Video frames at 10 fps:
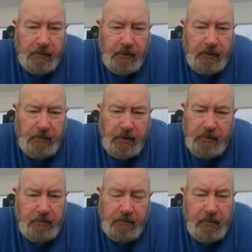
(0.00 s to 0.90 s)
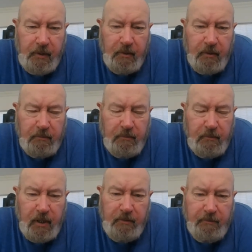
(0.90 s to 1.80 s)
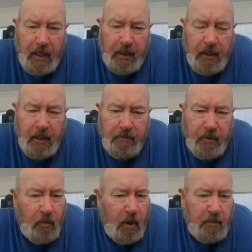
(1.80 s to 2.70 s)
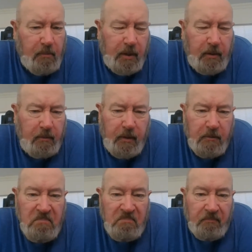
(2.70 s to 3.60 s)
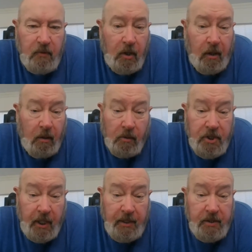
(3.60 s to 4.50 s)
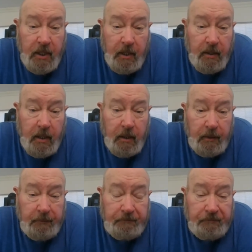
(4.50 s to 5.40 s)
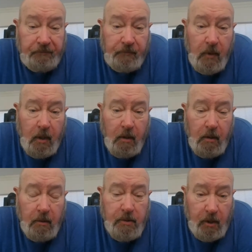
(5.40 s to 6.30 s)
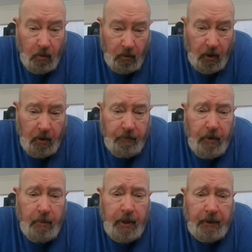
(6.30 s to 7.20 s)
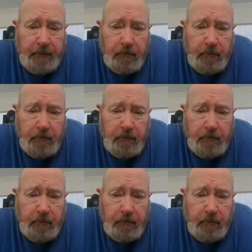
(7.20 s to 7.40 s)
You can live back there if you want, but you're not going to change anything. So learn from it.